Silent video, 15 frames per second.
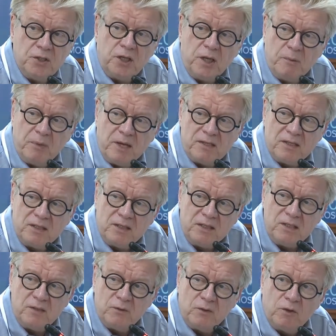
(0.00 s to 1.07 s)
the
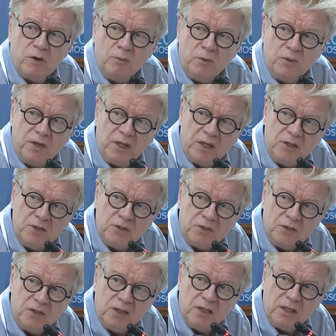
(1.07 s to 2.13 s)
capacities for
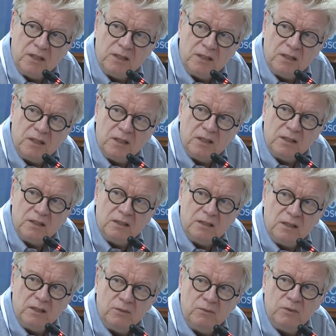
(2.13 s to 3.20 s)
communication and
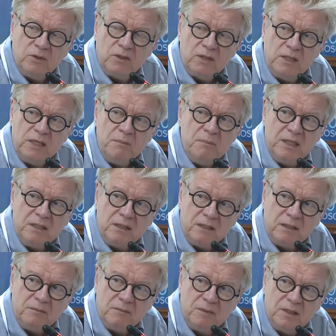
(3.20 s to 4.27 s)
they do not limit
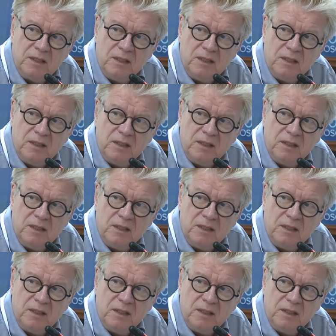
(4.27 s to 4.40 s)
them.